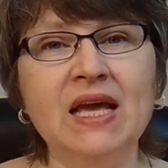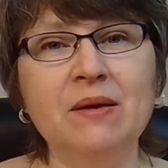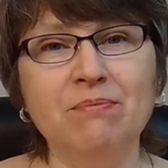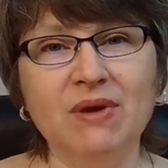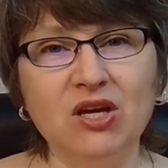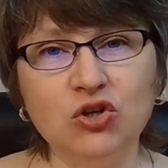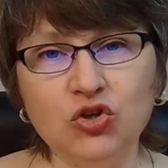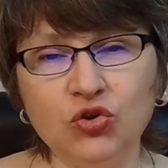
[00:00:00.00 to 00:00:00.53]

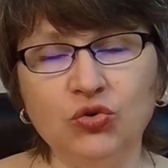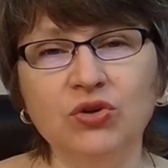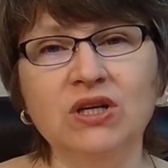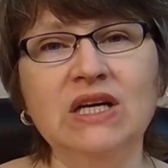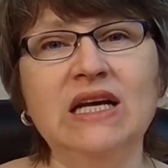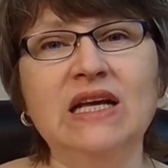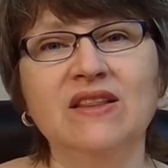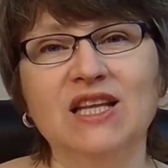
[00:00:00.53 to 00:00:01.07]
Make sure
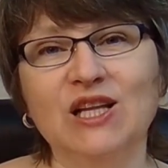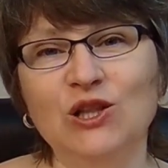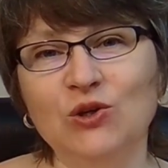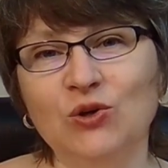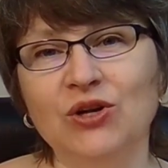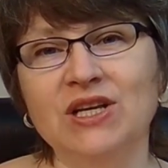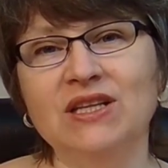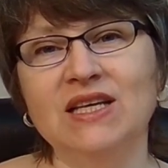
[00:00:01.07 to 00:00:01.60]
their
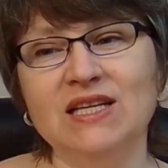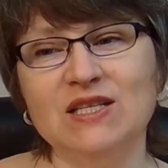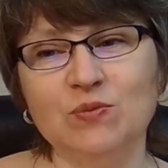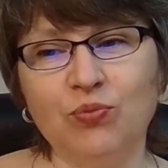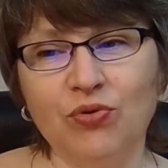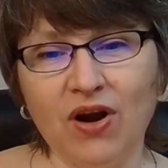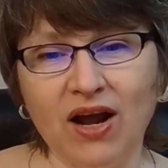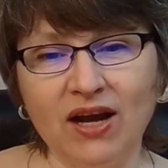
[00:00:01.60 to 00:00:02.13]
learning is
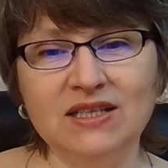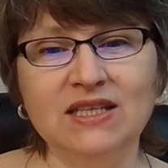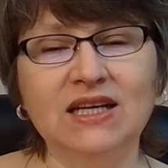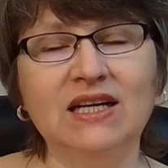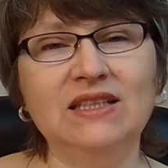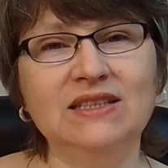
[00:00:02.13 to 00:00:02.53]
practical,